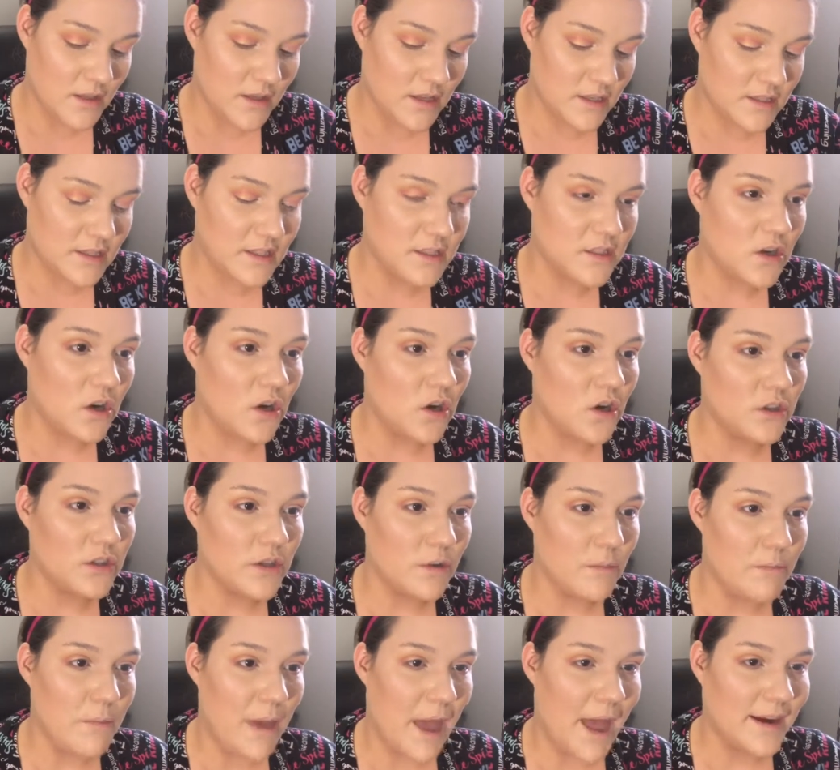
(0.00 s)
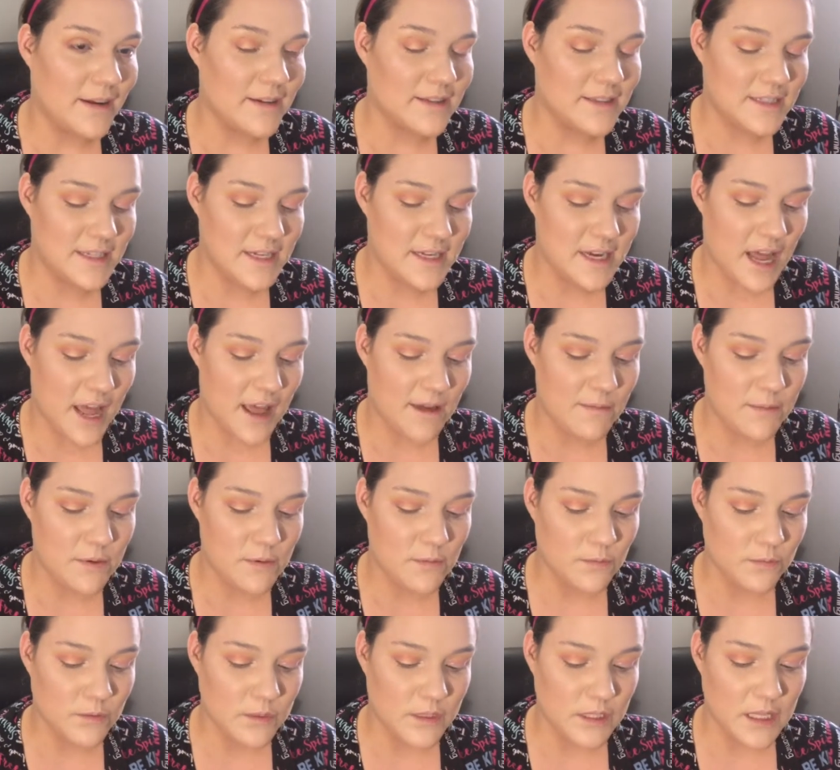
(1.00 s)
This is called Madison. I've
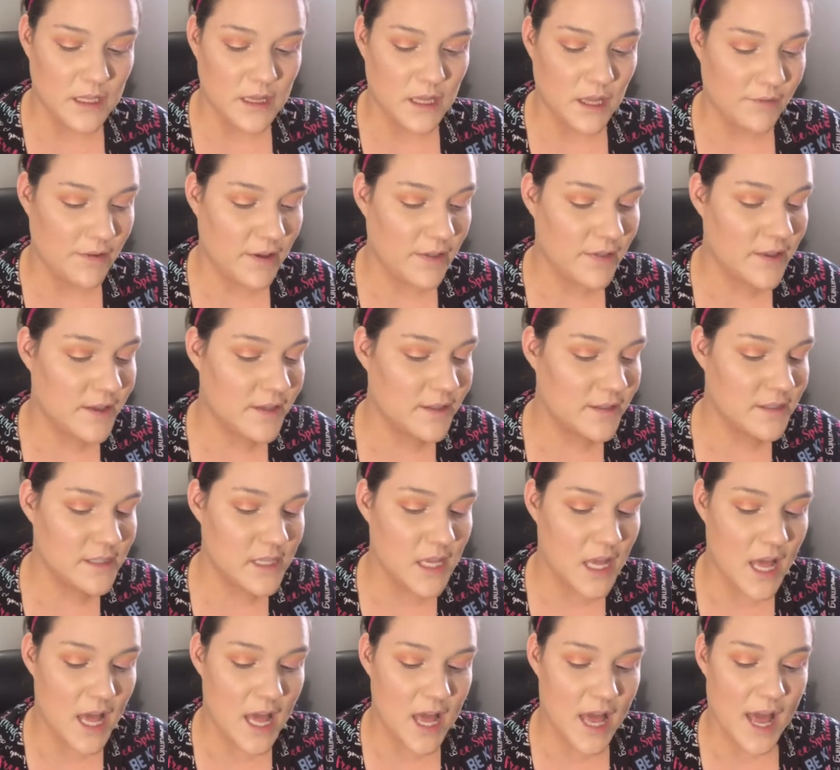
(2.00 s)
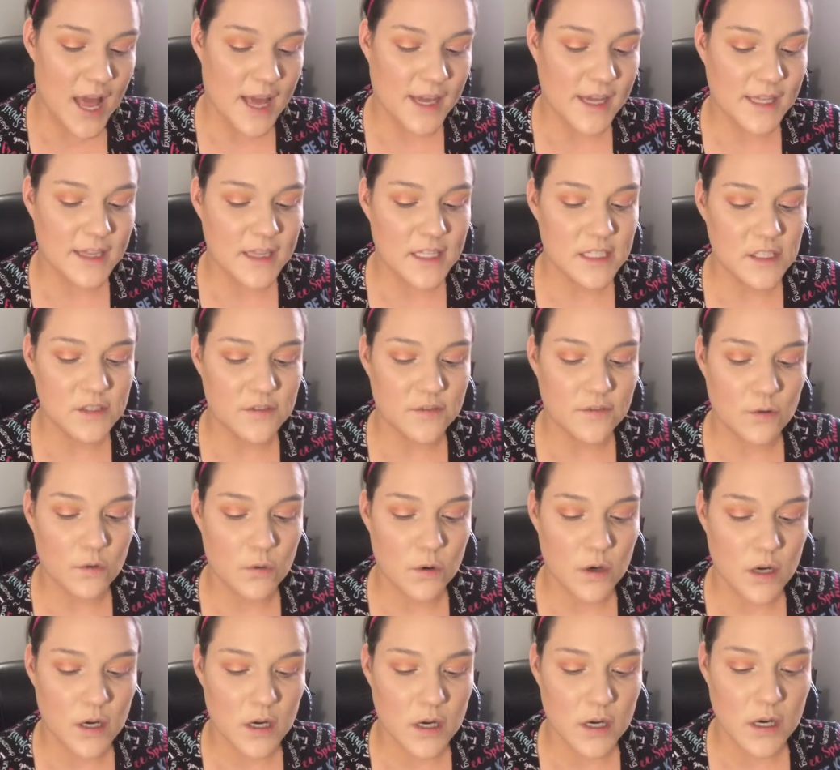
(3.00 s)
been really loving this. I got this
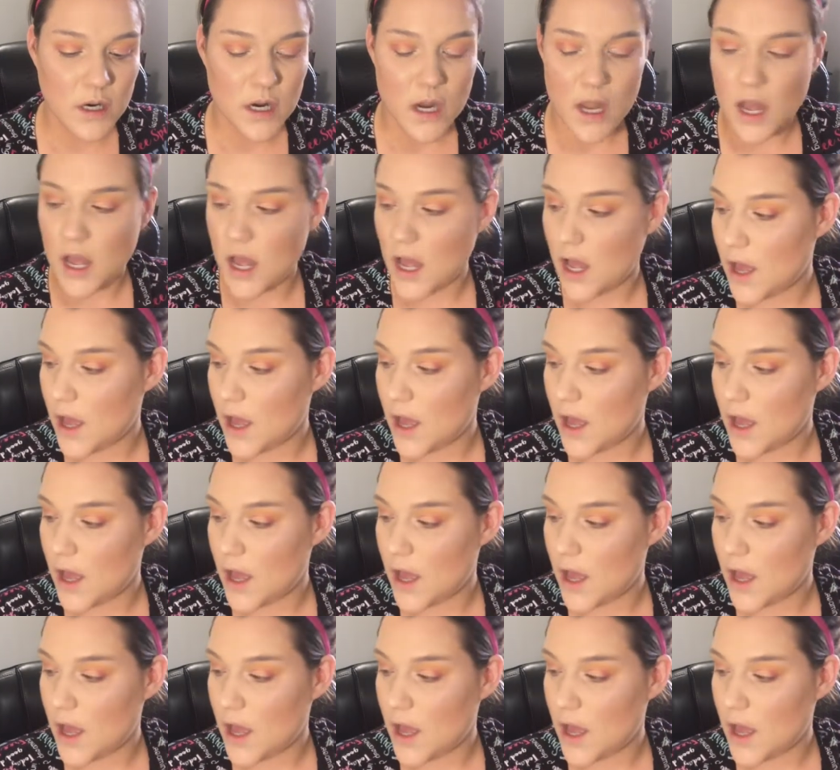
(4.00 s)
for,